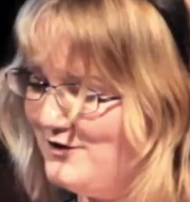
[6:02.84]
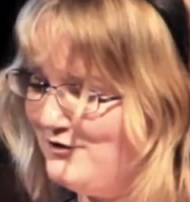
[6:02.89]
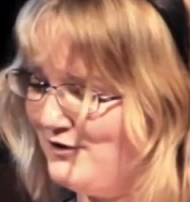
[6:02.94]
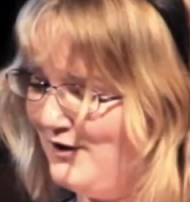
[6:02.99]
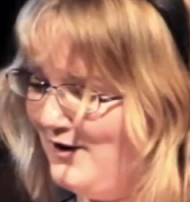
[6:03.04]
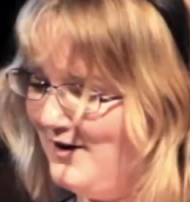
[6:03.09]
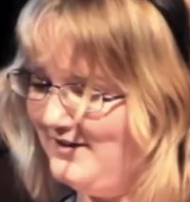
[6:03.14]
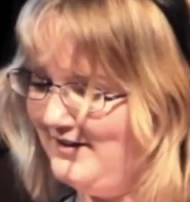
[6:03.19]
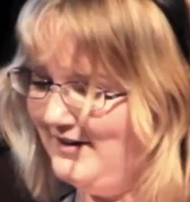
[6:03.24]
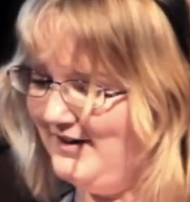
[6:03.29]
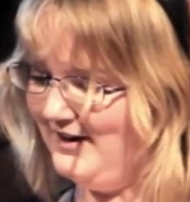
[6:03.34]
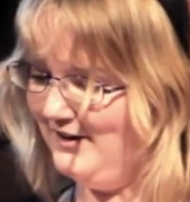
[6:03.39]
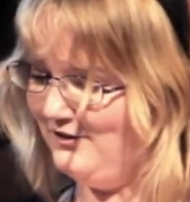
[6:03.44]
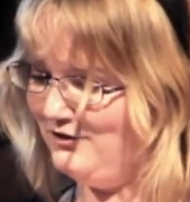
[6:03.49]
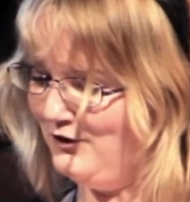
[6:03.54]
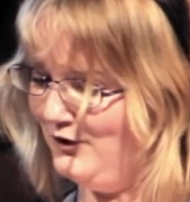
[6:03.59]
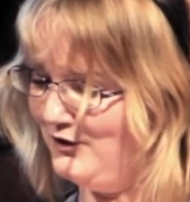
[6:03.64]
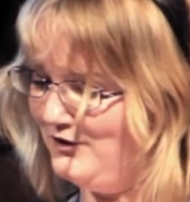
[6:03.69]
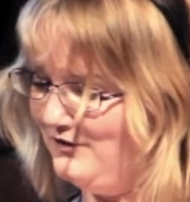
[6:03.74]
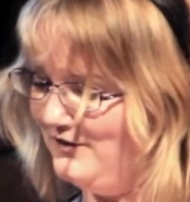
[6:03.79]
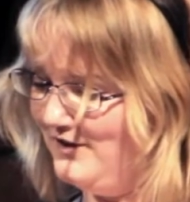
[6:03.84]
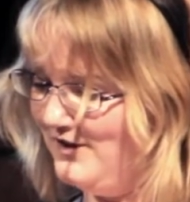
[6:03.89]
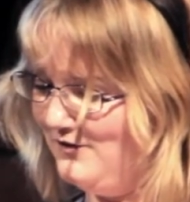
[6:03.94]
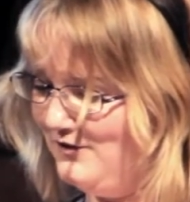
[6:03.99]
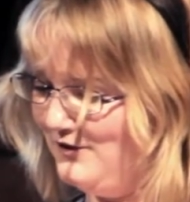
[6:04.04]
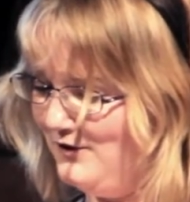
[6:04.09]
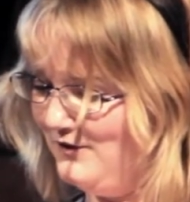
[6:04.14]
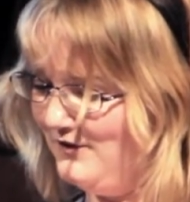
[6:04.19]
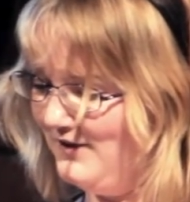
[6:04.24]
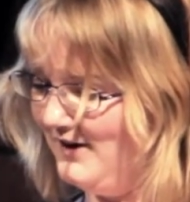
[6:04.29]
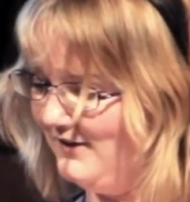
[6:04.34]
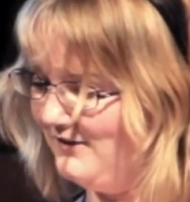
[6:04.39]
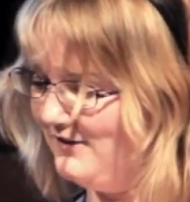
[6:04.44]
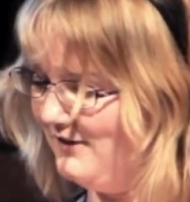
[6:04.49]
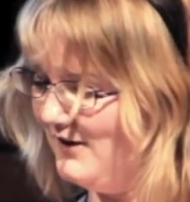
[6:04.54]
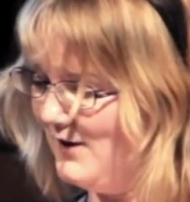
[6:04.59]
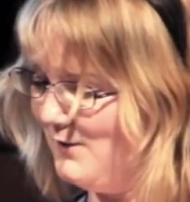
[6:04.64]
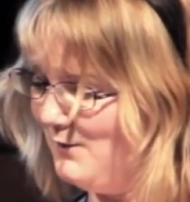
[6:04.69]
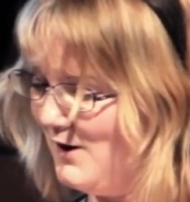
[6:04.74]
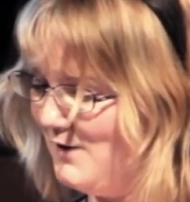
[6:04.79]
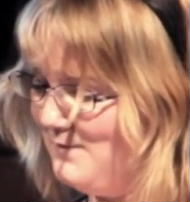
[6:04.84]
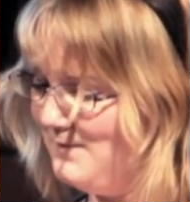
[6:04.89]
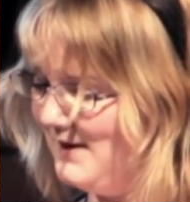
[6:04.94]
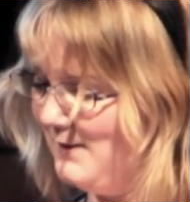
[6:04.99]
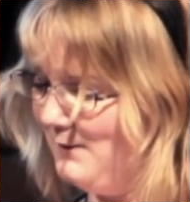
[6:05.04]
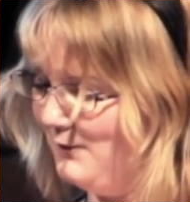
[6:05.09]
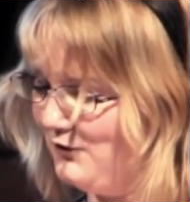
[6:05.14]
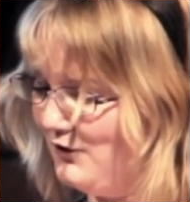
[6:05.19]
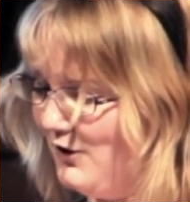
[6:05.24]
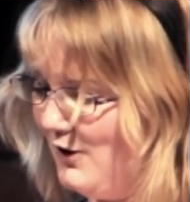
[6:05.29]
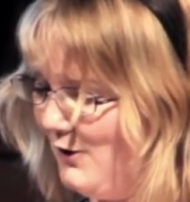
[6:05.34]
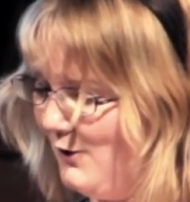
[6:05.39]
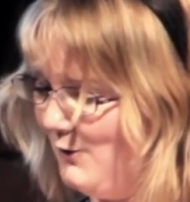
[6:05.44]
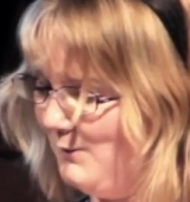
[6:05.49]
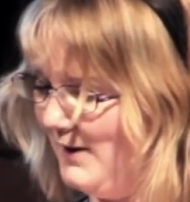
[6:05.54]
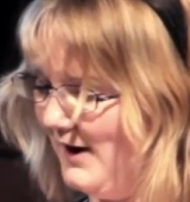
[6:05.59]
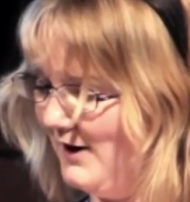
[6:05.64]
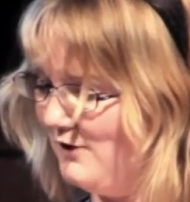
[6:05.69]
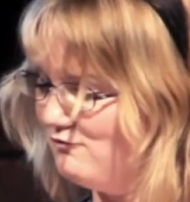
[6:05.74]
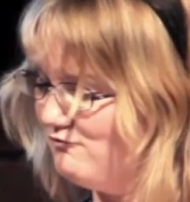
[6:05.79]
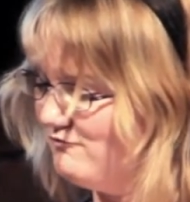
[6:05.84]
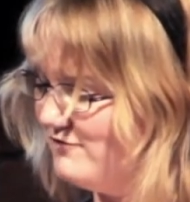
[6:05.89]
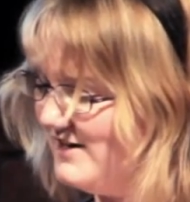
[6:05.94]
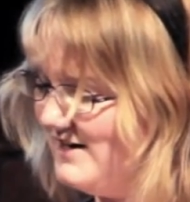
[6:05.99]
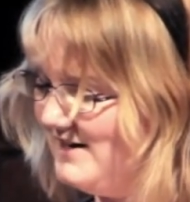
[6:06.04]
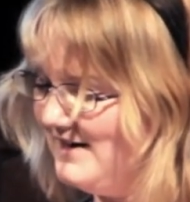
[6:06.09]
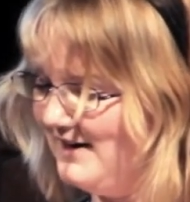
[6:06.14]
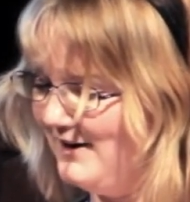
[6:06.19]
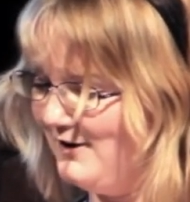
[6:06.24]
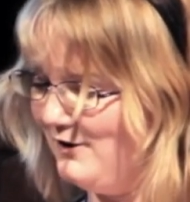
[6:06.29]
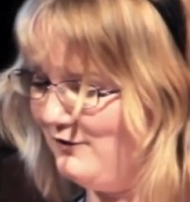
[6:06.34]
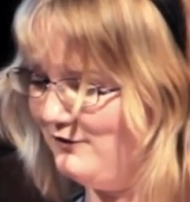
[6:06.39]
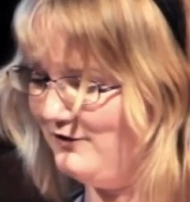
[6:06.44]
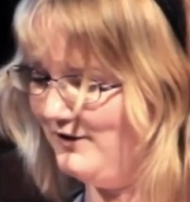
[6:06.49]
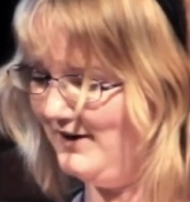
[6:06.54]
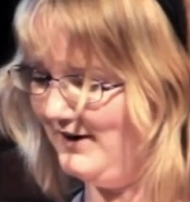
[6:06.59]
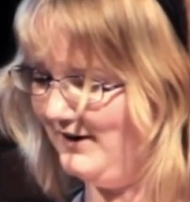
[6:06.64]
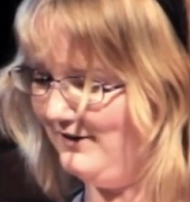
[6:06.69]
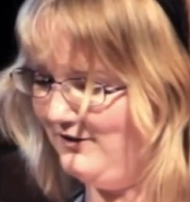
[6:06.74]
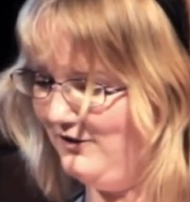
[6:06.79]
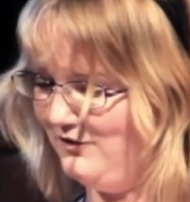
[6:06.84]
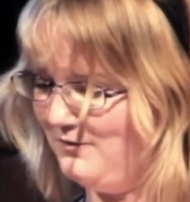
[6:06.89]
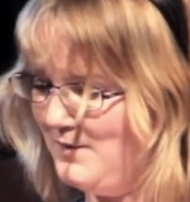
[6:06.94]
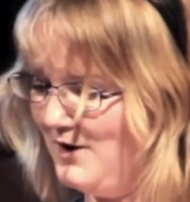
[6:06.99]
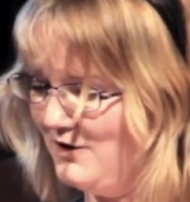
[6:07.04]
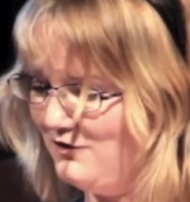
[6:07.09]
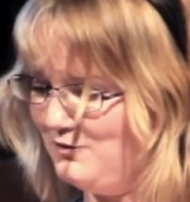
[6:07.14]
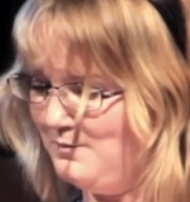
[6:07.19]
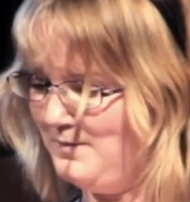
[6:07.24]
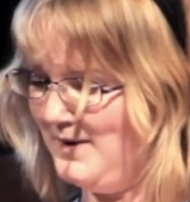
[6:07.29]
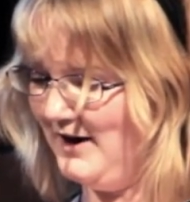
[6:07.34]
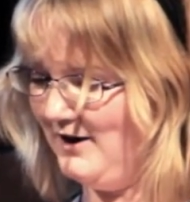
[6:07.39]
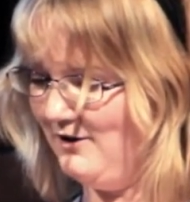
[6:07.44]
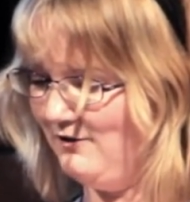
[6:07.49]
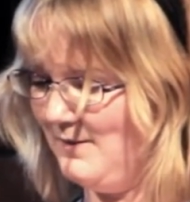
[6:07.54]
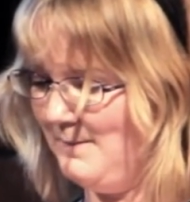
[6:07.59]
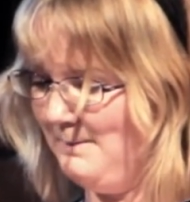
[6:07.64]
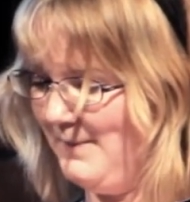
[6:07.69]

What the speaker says: ride in earshot of an enthusiast and they won't be able to hold back reeling off a list of much bigger and